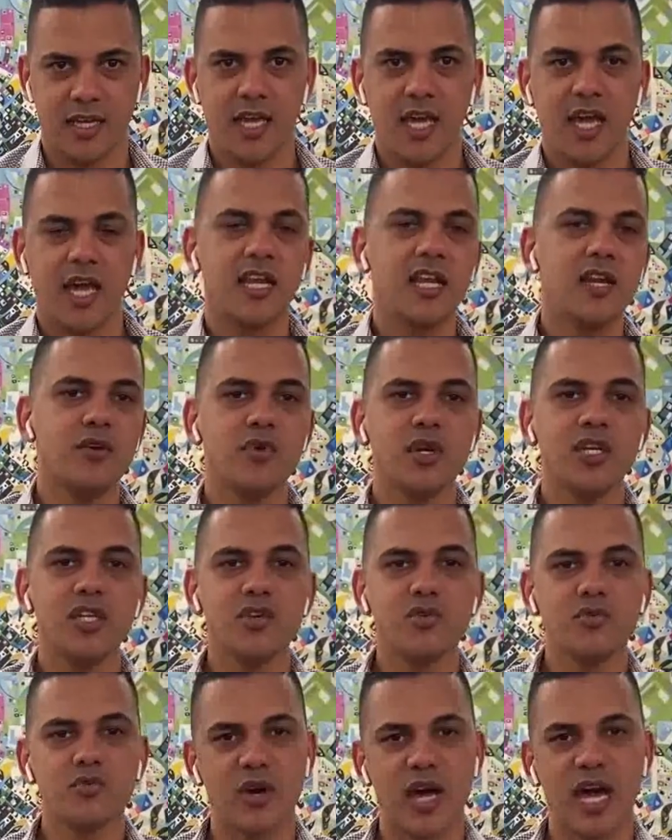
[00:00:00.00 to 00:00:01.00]
And then when
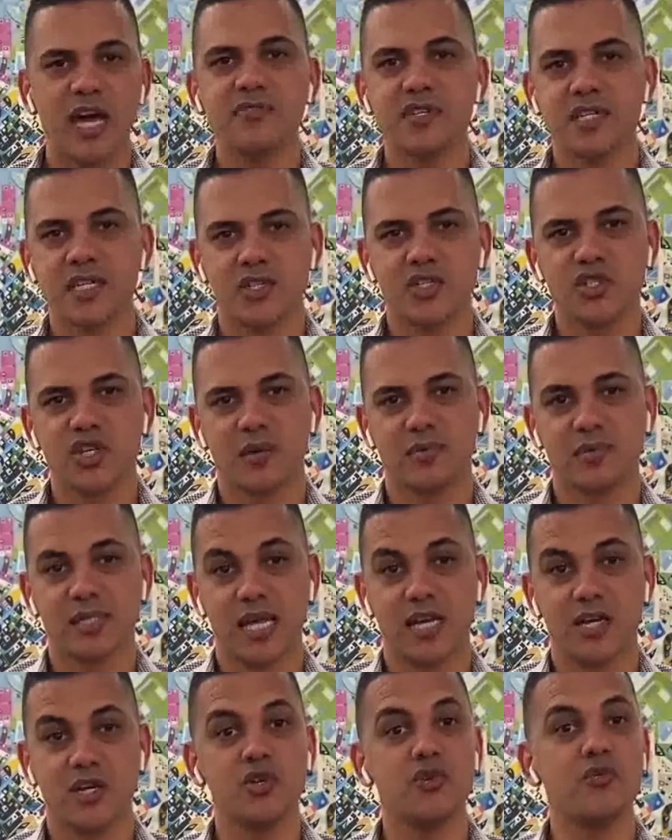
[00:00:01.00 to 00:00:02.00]
you arrive to the job site
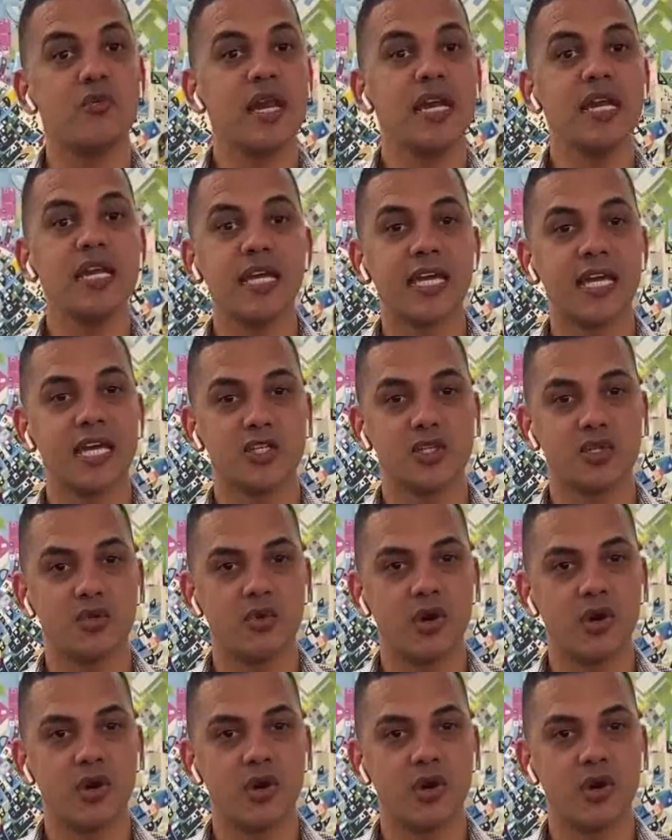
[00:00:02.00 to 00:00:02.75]
and you're ready to get to